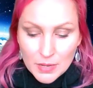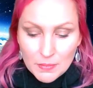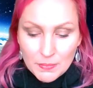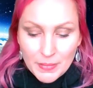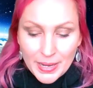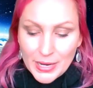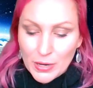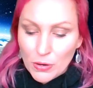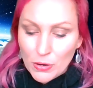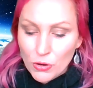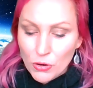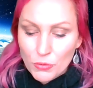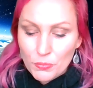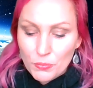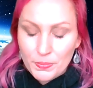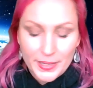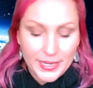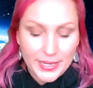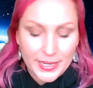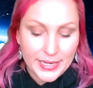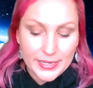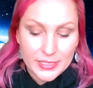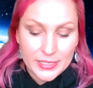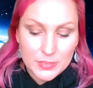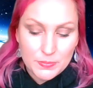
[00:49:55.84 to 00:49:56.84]
May all
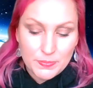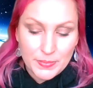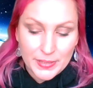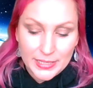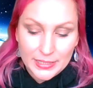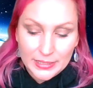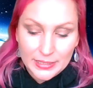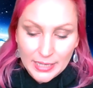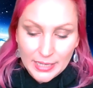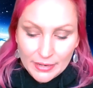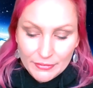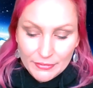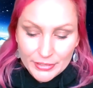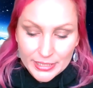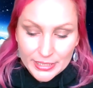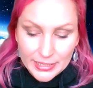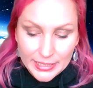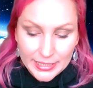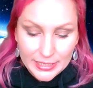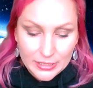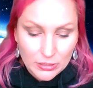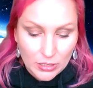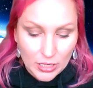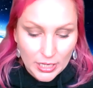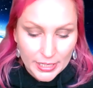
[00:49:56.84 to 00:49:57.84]
beings be
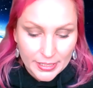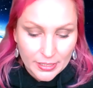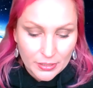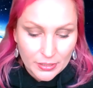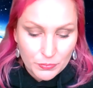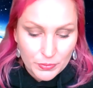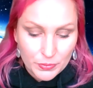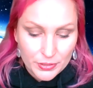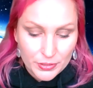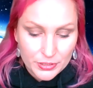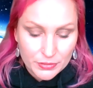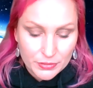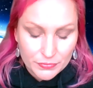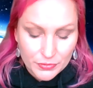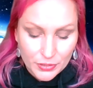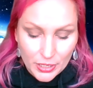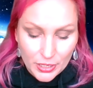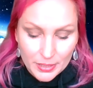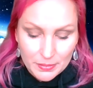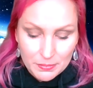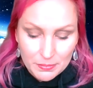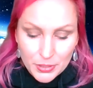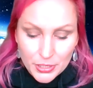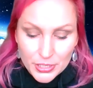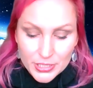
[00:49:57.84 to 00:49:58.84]
lovingly guided with
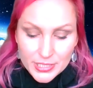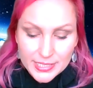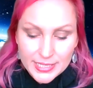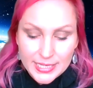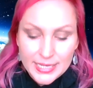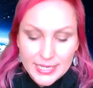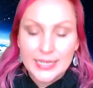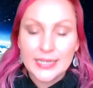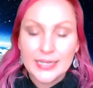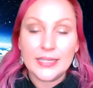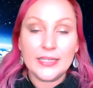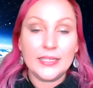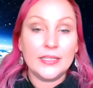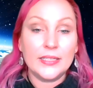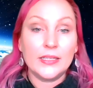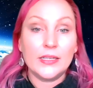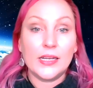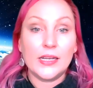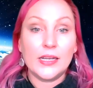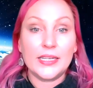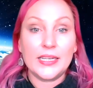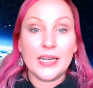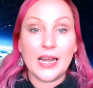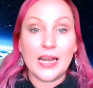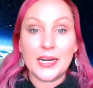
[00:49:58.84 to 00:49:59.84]
divine mercy and